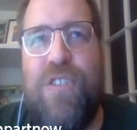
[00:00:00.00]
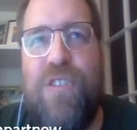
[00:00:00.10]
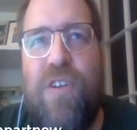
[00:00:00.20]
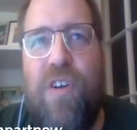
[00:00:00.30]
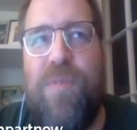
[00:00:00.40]

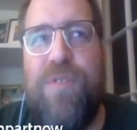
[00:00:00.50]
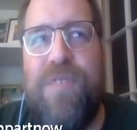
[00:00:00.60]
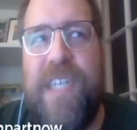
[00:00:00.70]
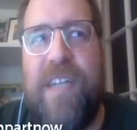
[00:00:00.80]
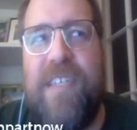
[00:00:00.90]
almost
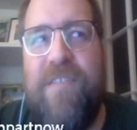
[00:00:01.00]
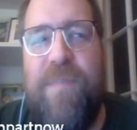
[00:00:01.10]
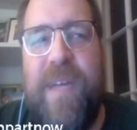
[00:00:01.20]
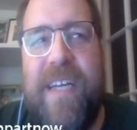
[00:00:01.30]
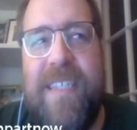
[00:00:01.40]

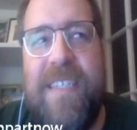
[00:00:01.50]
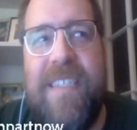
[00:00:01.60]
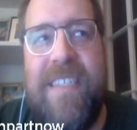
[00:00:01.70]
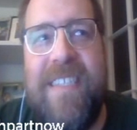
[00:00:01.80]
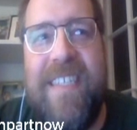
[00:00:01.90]
reductive, because
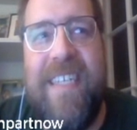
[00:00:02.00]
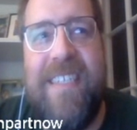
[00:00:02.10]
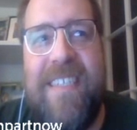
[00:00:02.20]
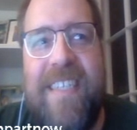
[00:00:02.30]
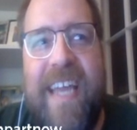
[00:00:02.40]

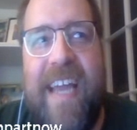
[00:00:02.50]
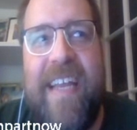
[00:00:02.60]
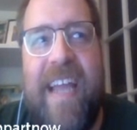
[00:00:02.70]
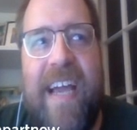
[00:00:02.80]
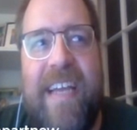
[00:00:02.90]
it's they
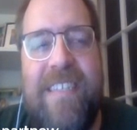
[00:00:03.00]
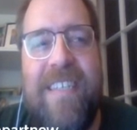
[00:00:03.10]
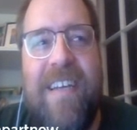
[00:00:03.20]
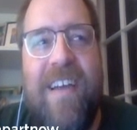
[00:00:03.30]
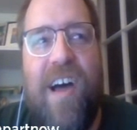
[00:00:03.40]
had
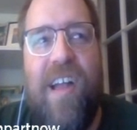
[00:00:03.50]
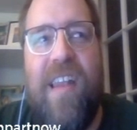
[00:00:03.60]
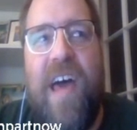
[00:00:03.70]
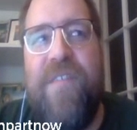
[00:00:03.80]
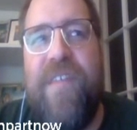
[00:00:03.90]
a
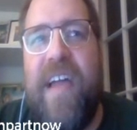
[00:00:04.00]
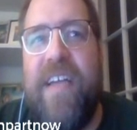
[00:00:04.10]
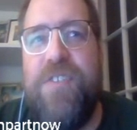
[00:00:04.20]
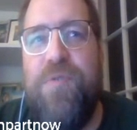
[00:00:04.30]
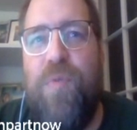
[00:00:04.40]
lot of
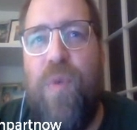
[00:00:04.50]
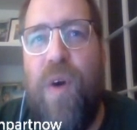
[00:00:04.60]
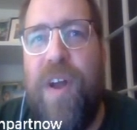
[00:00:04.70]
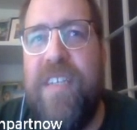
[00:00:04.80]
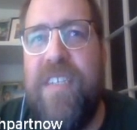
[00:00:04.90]
guys who
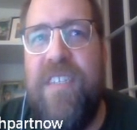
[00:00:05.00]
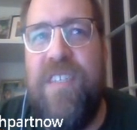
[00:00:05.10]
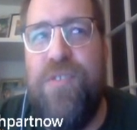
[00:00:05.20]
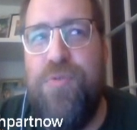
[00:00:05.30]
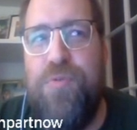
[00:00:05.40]
wanted to
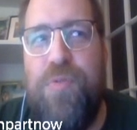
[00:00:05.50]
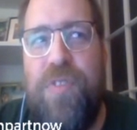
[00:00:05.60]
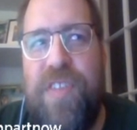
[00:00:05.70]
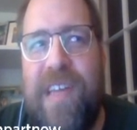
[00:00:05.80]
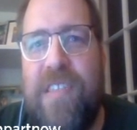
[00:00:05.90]
do
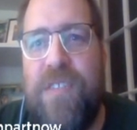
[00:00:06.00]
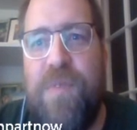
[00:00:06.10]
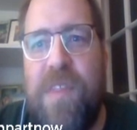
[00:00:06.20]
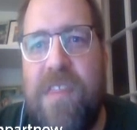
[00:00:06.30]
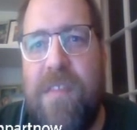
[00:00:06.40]
things
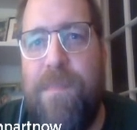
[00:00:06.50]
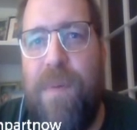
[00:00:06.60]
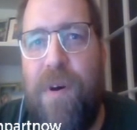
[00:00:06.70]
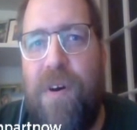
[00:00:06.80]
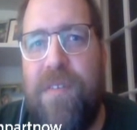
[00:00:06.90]
with the
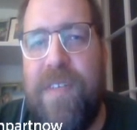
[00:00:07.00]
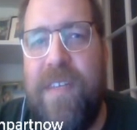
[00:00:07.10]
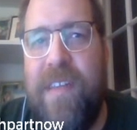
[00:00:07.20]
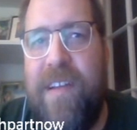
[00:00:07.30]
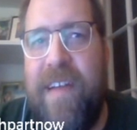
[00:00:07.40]
ball
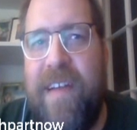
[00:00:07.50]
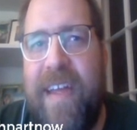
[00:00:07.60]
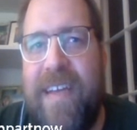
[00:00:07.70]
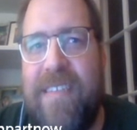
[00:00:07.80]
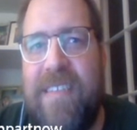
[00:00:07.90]
in their
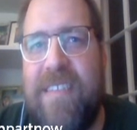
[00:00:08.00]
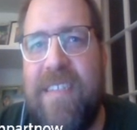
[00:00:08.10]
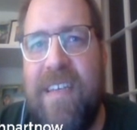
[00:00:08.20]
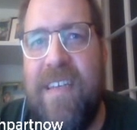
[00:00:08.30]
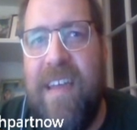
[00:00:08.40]

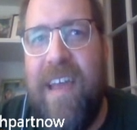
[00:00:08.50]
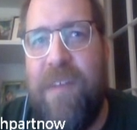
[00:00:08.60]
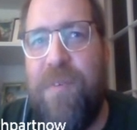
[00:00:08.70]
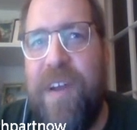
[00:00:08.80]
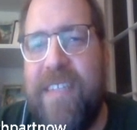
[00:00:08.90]
hands
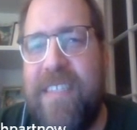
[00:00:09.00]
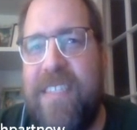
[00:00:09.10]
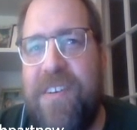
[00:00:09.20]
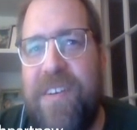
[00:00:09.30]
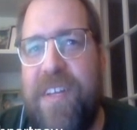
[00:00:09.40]
and weren't
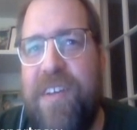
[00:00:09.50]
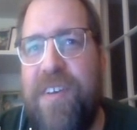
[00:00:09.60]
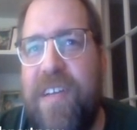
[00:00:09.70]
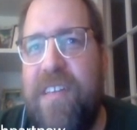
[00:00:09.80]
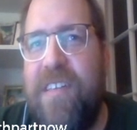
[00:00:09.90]
necessarily
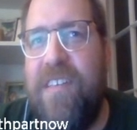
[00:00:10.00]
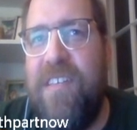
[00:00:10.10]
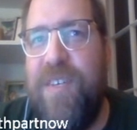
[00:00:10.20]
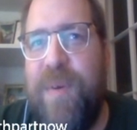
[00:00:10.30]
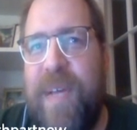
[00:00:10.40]
good at
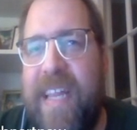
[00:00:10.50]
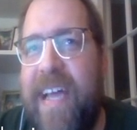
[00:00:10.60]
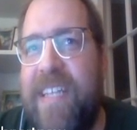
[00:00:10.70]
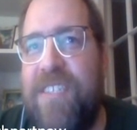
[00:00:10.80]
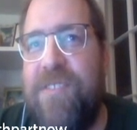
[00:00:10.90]
doing
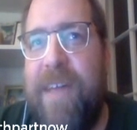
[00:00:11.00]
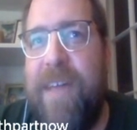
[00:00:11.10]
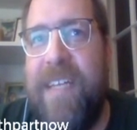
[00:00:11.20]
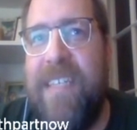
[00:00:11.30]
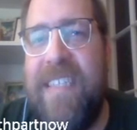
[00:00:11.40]
that. So that
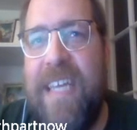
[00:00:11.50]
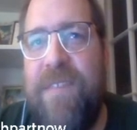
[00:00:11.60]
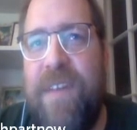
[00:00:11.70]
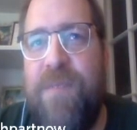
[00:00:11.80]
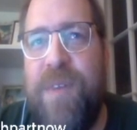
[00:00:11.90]
means
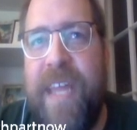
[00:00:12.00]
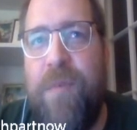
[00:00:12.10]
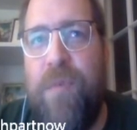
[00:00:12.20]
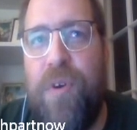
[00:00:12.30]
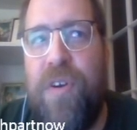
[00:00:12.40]
even when they
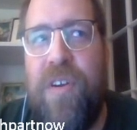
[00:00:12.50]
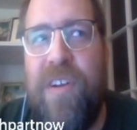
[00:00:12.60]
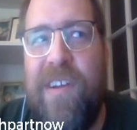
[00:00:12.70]
were